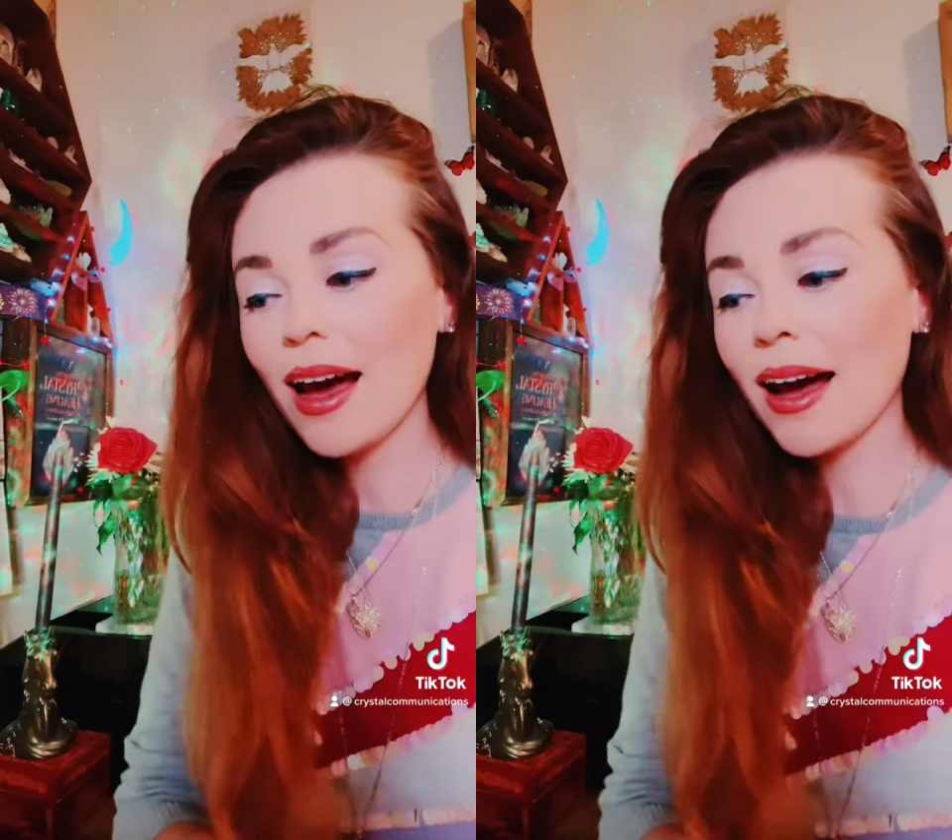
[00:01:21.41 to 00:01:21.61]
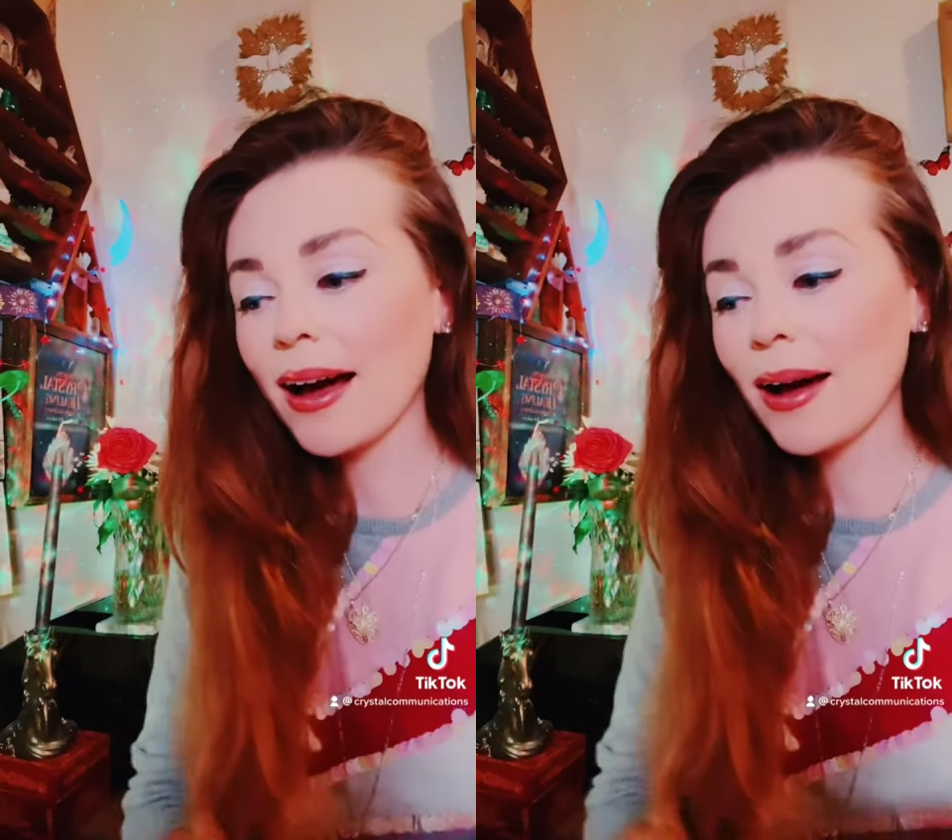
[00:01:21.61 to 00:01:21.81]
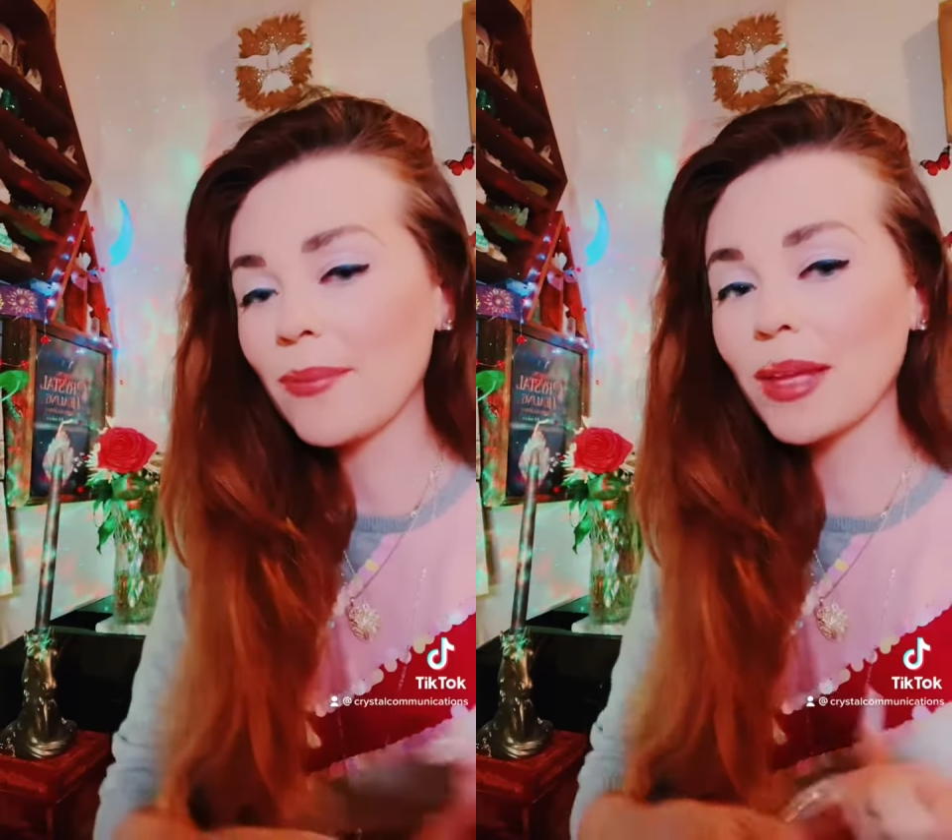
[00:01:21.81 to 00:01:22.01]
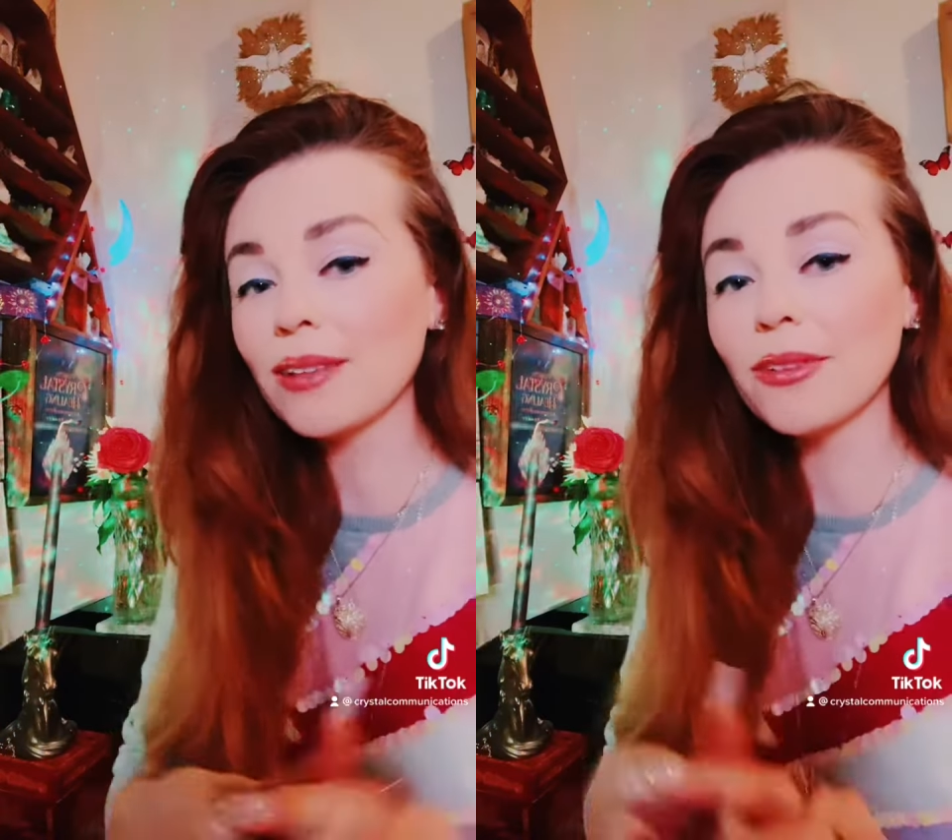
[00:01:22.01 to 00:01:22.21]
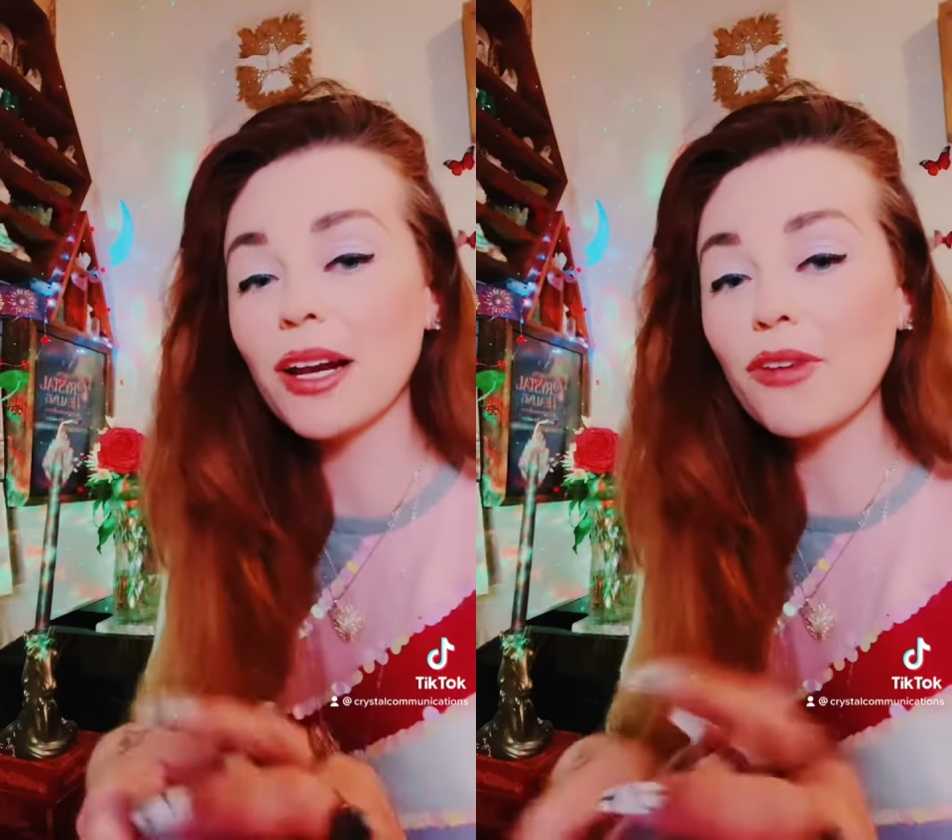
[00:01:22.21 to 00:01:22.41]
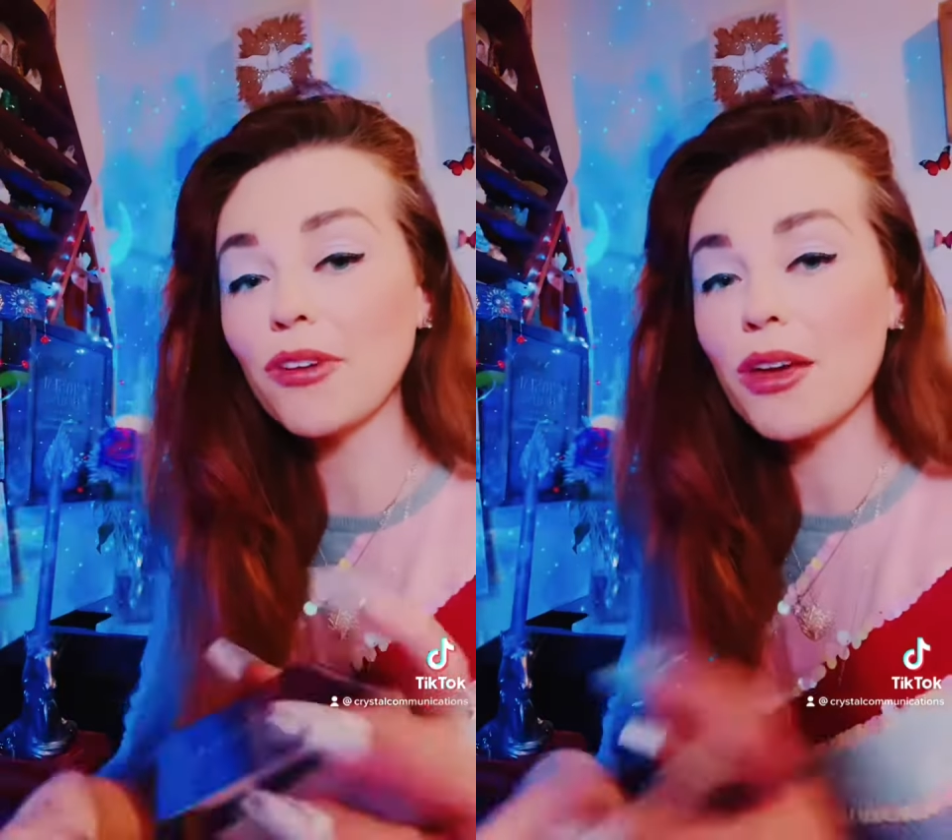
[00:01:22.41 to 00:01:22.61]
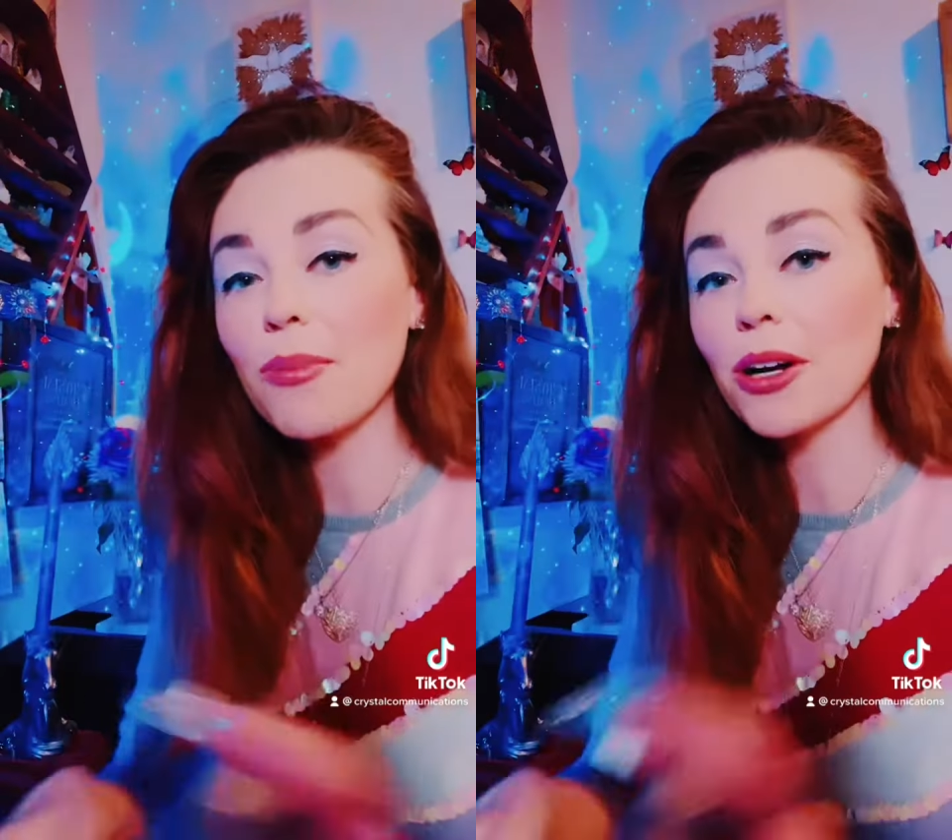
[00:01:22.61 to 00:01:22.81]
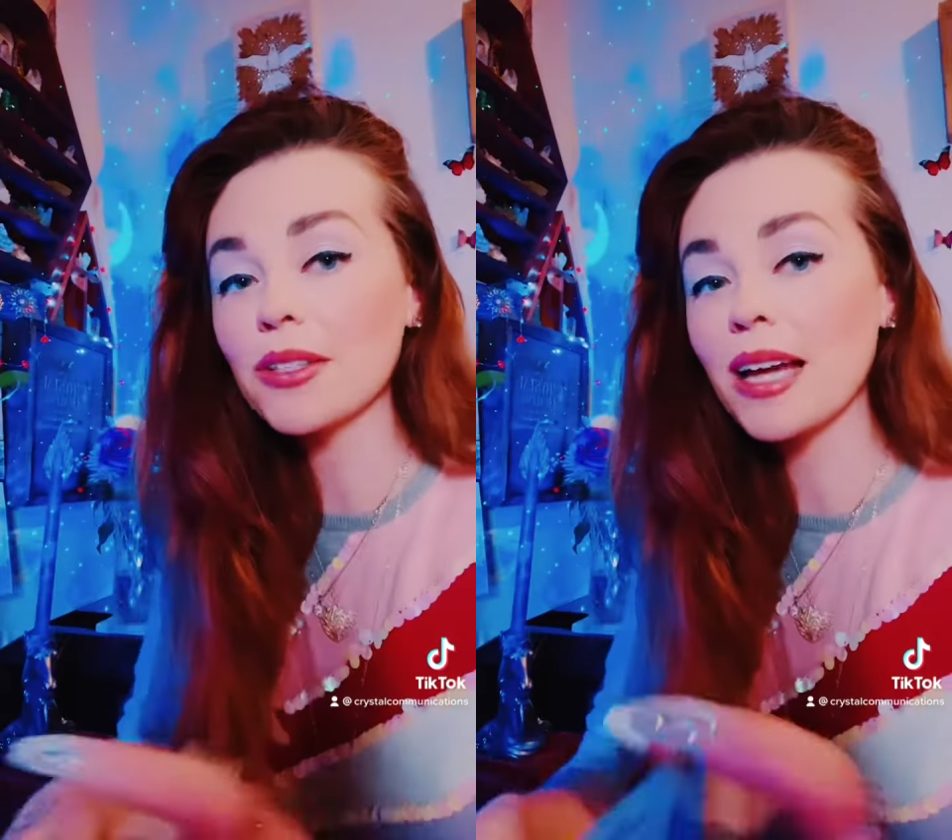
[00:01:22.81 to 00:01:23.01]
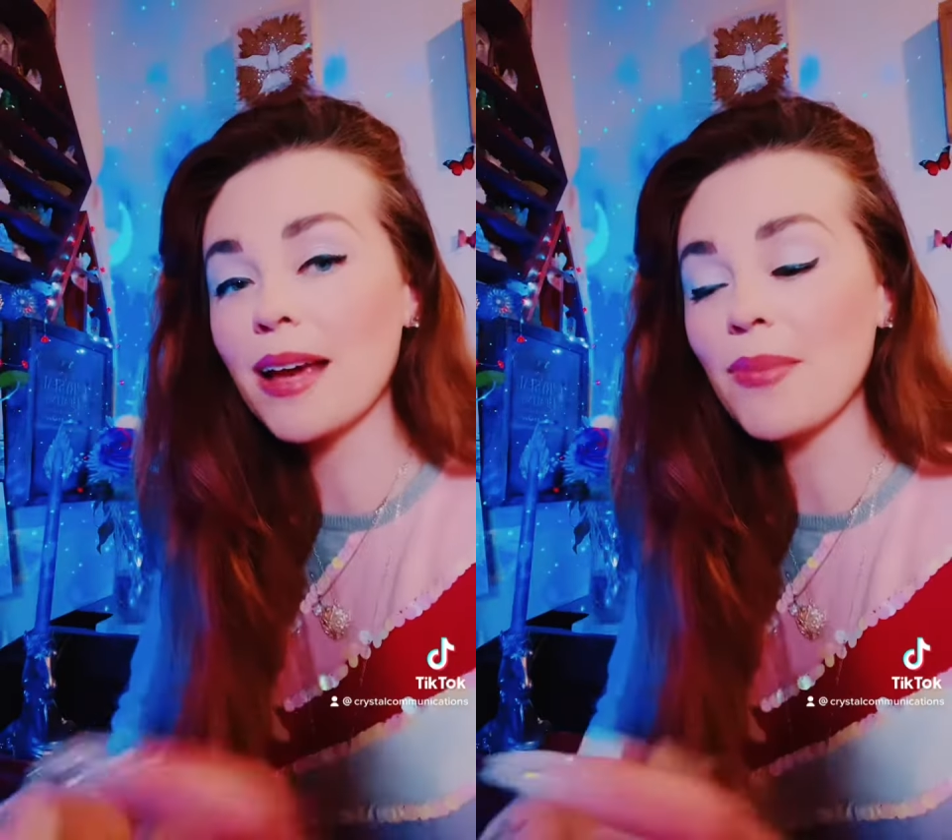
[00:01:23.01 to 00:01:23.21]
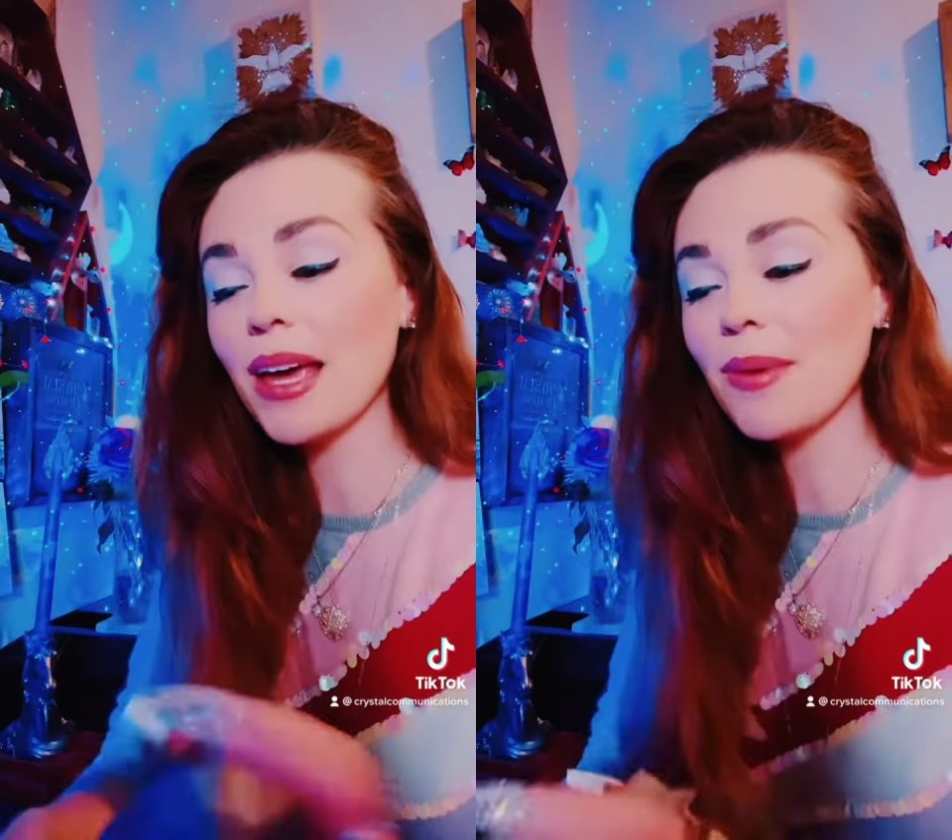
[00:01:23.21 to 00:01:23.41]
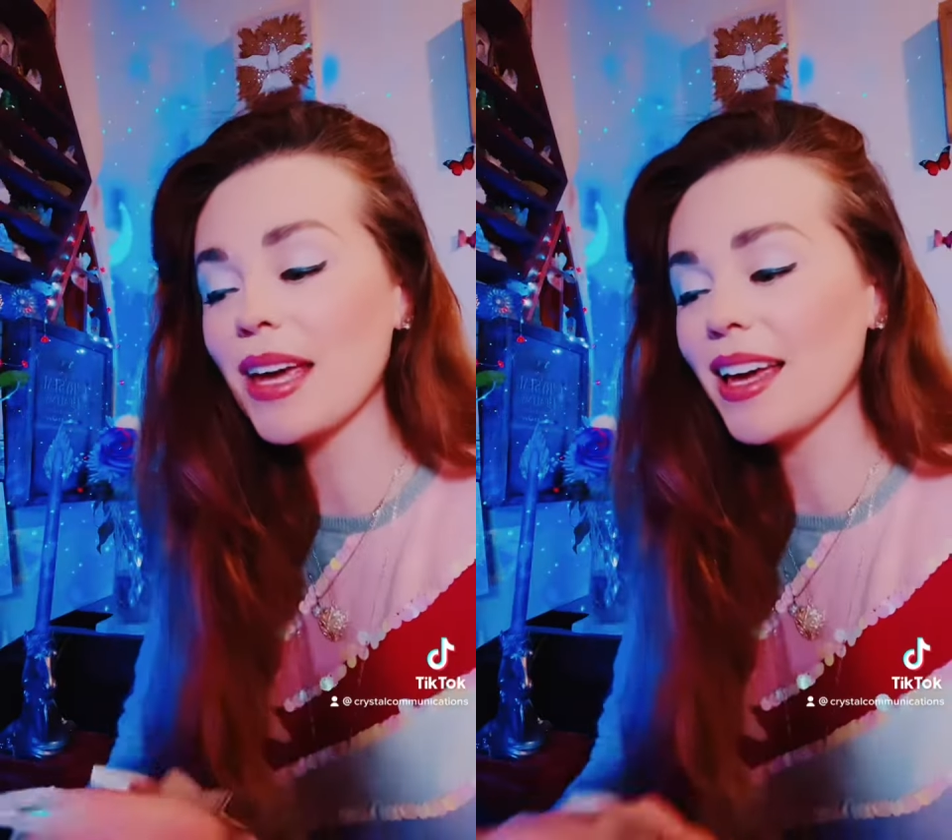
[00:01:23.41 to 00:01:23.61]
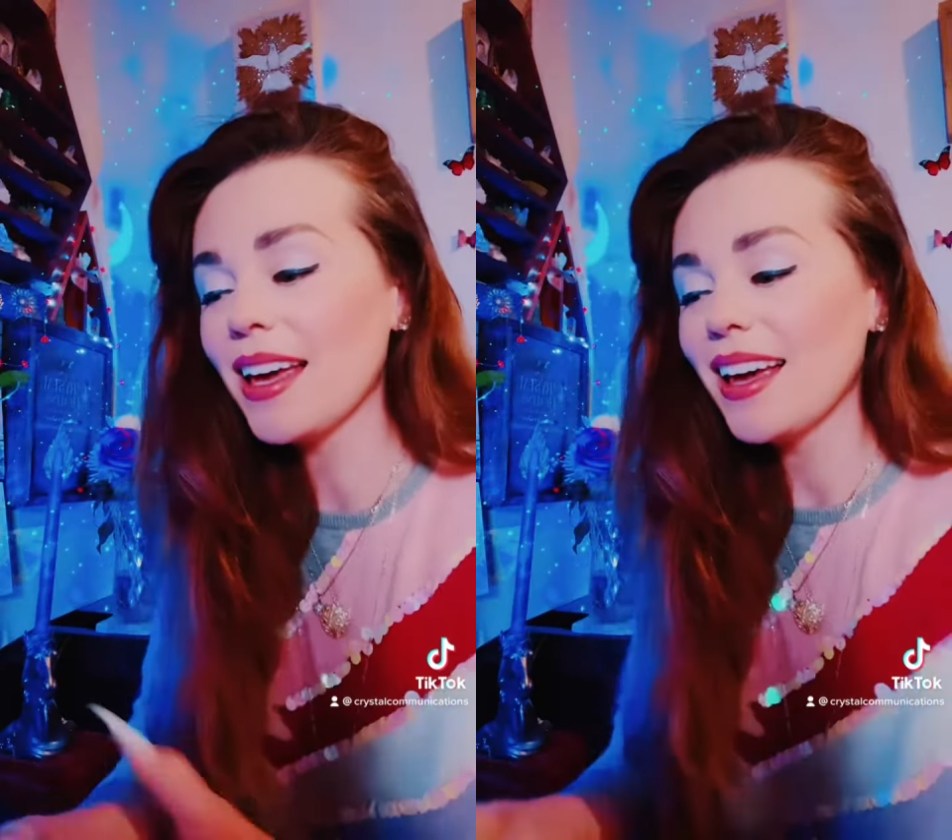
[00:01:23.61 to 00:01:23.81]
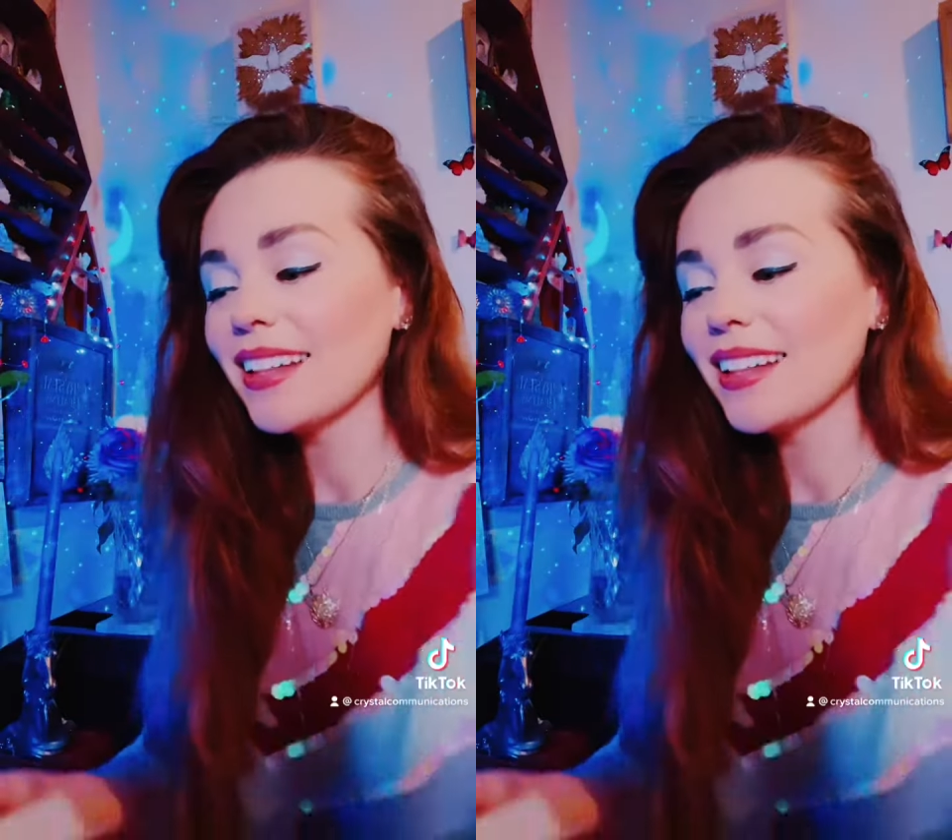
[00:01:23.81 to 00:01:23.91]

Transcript: um, getting ready for your birthday maybe